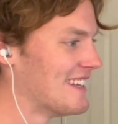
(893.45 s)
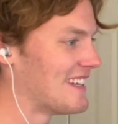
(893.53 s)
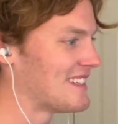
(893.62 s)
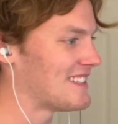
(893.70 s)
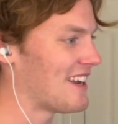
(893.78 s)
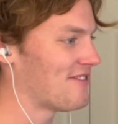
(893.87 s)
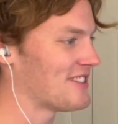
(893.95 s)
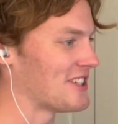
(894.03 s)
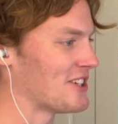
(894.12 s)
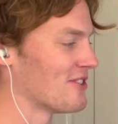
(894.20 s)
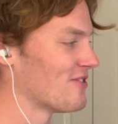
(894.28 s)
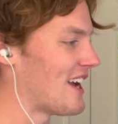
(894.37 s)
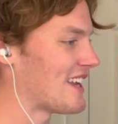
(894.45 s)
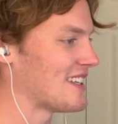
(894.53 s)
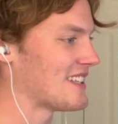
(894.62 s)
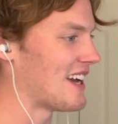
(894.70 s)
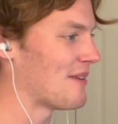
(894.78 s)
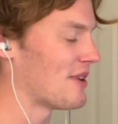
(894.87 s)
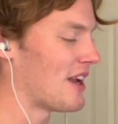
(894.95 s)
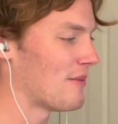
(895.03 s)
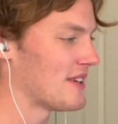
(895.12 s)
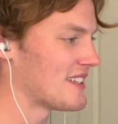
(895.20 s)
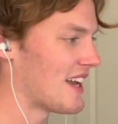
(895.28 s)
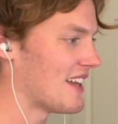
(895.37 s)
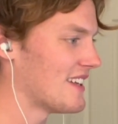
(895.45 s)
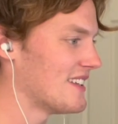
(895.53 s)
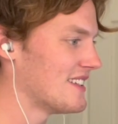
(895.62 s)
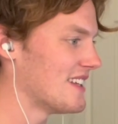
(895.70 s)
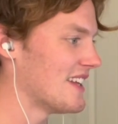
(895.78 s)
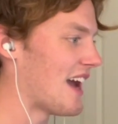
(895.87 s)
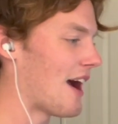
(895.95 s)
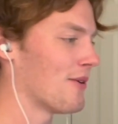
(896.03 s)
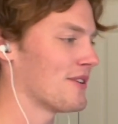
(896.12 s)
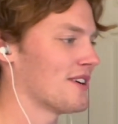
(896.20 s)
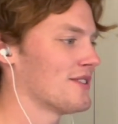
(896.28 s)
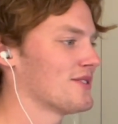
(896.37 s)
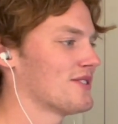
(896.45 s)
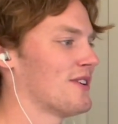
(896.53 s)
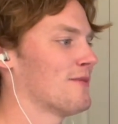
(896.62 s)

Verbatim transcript: it's definitely a nerve wracking time, but I'm excited to see how it goes. So